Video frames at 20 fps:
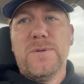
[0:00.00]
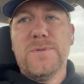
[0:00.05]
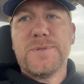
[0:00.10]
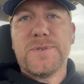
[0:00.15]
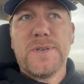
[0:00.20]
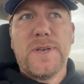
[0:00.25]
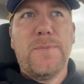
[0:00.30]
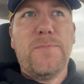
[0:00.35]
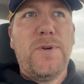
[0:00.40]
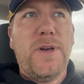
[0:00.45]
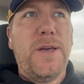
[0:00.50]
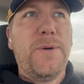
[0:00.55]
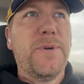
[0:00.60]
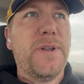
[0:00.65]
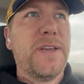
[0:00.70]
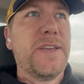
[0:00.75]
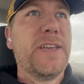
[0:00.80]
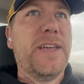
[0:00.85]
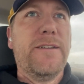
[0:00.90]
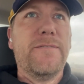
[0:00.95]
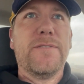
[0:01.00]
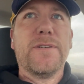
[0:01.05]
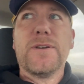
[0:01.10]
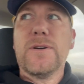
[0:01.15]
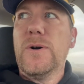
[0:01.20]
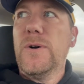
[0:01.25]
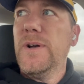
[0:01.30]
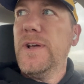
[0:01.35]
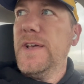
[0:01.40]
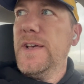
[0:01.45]
subway when I gave the
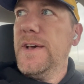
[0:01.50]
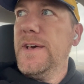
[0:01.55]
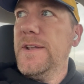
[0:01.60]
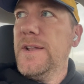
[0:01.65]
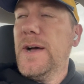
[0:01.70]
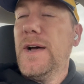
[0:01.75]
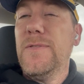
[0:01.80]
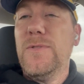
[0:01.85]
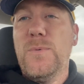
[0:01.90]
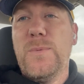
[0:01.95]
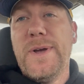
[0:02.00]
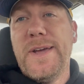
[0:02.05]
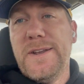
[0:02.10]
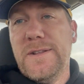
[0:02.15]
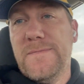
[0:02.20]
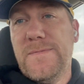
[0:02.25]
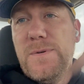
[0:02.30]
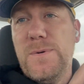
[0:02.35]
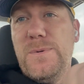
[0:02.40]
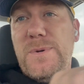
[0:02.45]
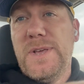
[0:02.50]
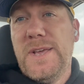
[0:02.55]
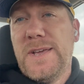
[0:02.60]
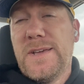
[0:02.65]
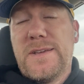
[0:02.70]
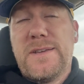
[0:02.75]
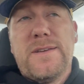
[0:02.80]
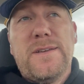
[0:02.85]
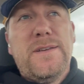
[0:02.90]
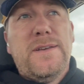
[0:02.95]
go-ahead on the way to Food
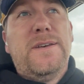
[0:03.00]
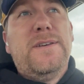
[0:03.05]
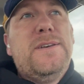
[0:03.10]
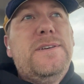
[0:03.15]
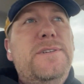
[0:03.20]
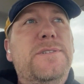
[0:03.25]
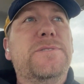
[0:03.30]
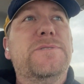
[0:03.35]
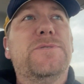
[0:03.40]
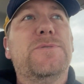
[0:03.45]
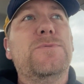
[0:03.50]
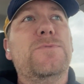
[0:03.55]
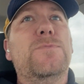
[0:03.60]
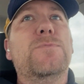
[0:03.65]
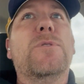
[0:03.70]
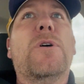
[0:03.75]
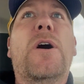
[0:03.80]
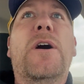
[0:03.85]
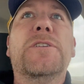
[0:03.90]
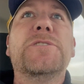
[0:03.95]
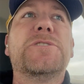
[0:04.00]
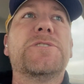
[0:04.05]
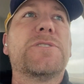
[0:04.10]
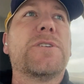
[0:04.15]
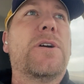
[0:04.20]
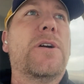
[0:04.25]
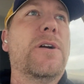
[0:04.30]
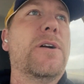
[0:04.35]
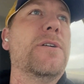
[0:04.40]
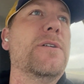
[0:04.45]
Inc. to
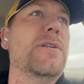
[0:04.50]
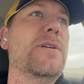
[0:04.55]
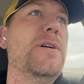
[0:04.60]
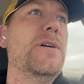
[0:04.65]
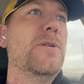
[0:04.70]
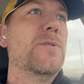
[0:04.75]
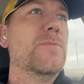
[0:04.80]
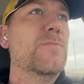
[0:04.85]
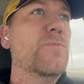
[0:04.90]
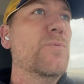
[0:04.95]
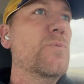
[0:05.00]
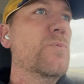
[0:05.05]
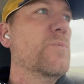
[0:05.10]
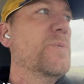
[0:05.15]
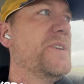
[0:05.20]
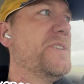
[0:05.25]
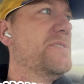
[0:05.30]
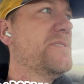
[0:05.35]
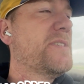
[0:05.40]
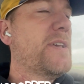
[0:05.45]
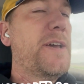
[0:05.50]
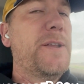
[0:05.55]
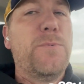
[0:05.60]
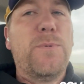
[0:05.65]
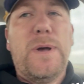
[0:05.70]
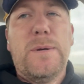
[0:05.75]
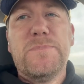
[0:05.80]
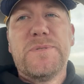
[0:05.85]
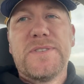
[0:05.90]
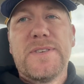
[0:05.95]
launch our
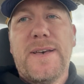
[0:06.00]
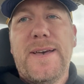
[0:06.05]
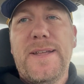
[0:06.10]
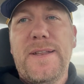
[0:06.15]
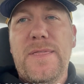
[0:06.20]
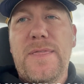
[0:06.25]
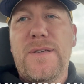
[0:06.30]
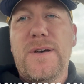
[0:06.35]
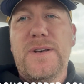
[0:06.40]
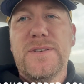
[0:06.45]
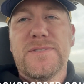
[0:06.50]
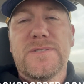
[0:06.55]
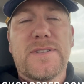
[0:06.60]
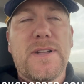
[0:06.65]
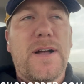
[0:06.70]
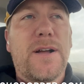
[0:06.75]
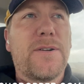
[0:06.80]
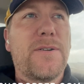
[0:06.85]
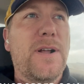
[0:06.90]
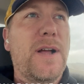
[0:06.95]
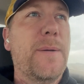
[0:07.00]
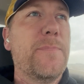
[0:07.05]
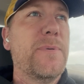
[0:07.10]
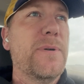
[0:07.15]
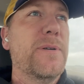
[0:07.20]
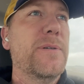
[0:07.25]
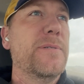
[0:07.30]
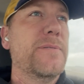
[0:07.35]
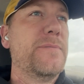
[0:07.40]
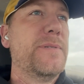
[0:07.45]
redesigned website,
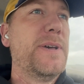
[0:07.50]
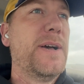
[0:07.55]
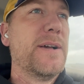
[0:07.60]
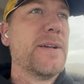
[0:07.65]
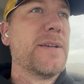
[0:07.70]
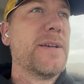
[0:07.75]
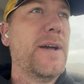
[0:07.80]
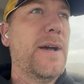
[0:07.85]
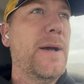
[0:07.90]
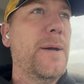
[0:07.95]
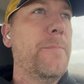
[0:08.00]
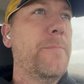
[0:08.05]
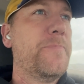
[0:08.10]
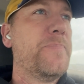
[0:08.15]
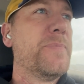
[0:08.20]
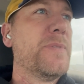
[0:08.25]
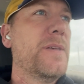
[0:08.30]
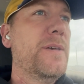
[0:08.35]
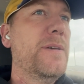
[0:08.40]
thestockcropper.com.